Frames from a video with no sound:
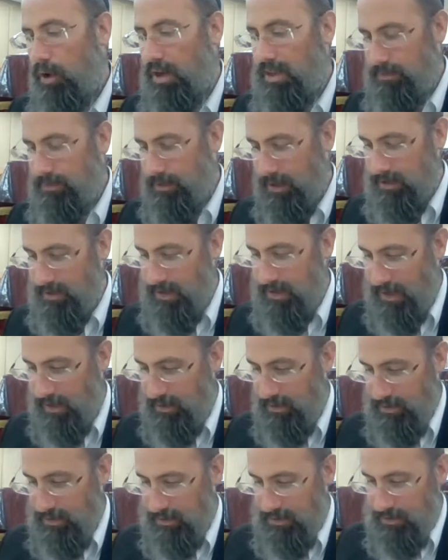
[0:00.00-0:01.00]
explains
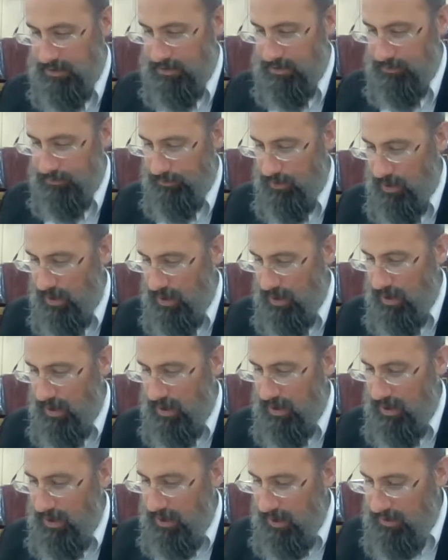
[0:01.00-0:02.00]
like this.
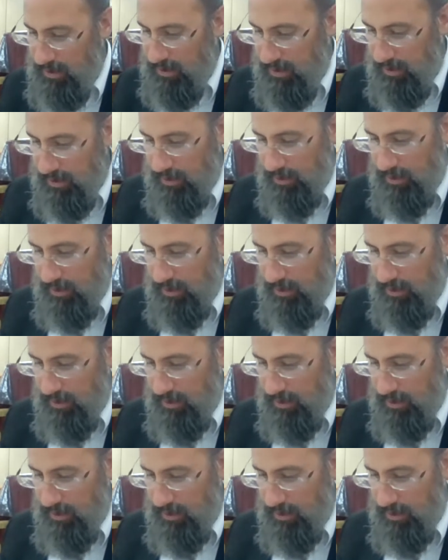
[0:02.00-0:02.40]
In